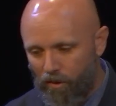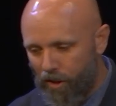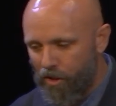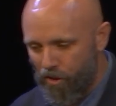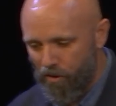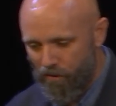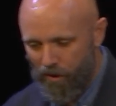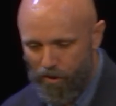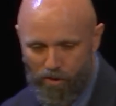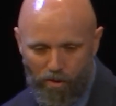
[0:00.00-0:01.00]
for each of those
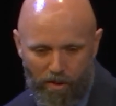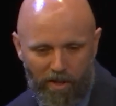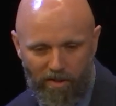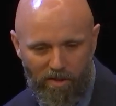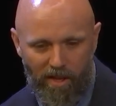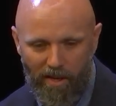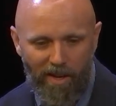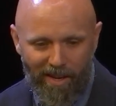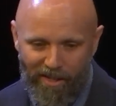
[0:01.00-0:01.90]
vendors are things that